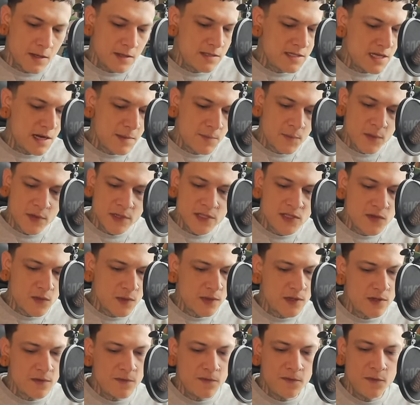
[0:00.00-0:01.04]
Temperance
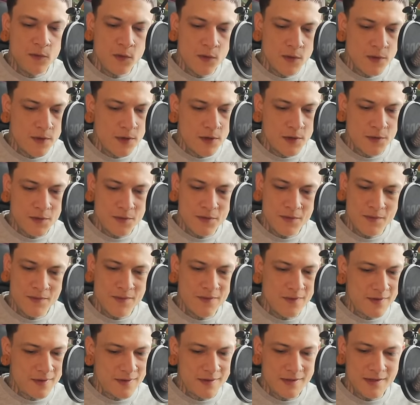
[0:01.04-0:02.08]
with the Fool, though,
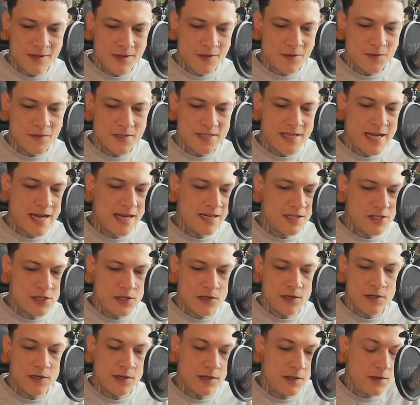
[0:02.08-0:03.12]
you know, Sag,
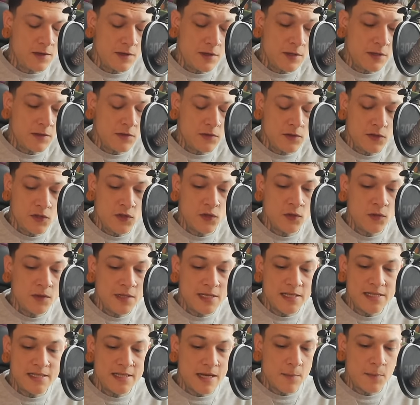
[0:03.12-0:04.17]
you're truly
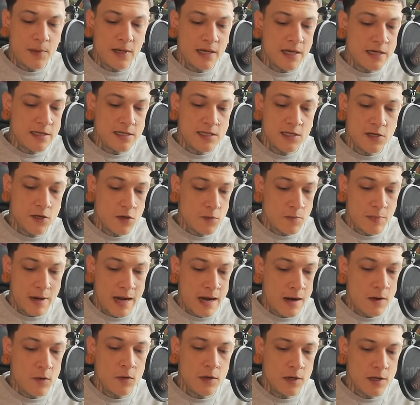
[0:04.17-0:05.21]
stepping into your
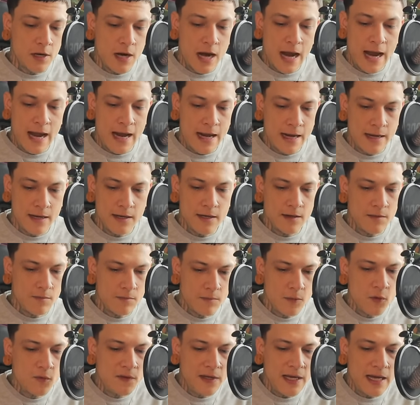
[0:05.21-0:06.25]
power and
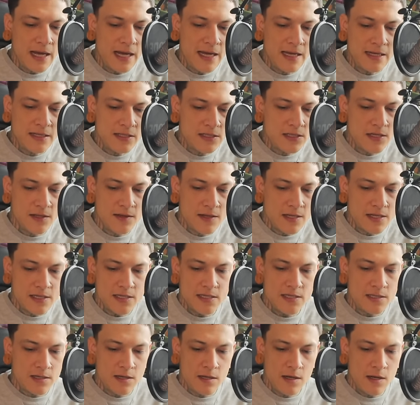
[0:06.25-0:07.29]
moving into
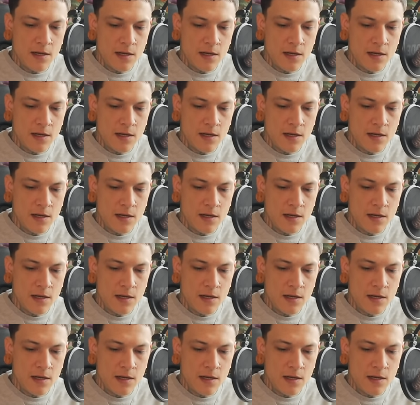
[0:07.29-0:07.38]
this.